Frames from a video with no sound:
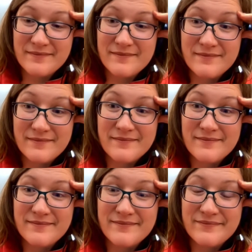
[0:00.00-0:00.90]

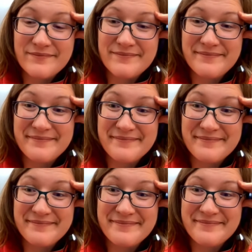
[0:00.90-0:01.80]
But it's, and
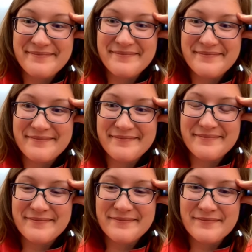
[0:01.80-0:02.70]
Meredith, you can actually
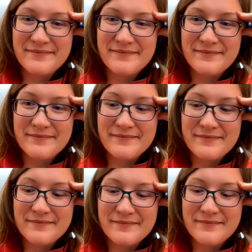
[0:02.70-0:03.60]
speak. You have done this
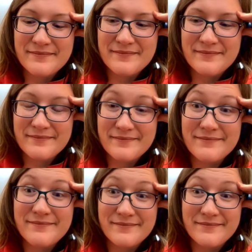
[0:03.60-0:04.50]
process before. You were
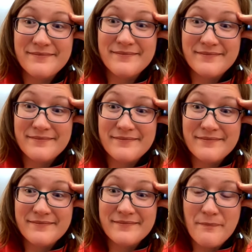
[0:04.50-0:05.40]
there in 2018,
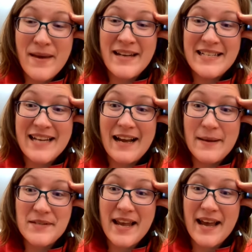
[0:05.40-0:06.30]
right? Many
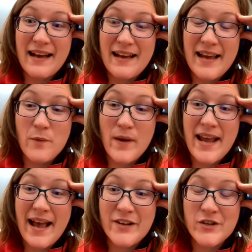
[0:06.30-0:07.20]
times, yeah. And
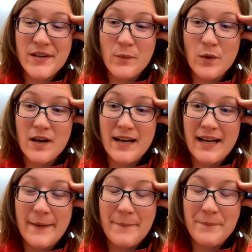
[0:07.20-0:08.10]
we actually were,
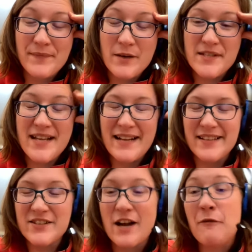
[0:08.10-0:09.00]
it was not
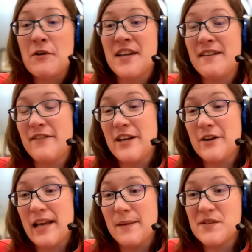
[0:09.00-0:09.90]
the software side of
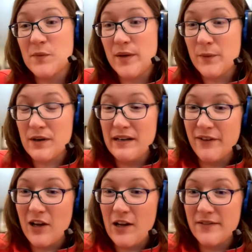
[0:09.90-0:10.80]
video games. We were
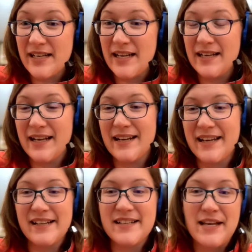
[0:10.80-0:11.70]
involved in
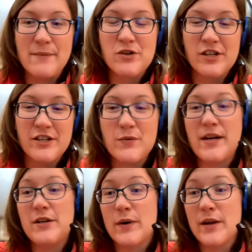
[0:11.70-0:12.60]
getting an exemption in
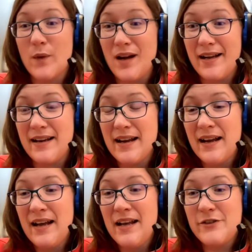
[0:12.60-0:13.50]
2021
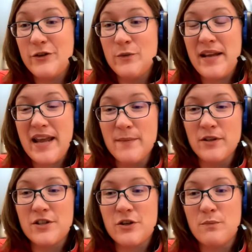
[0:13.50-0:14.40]
to be
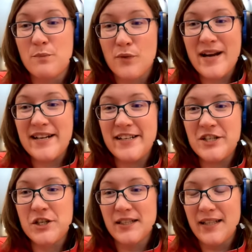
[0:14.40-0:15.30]
able to break
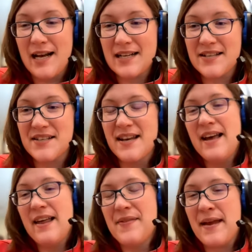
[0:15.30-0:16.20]
digital locks
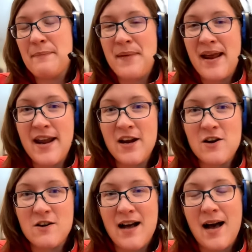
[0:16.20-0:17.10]
that
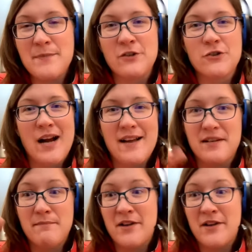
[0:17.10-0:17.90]
pair optical drives and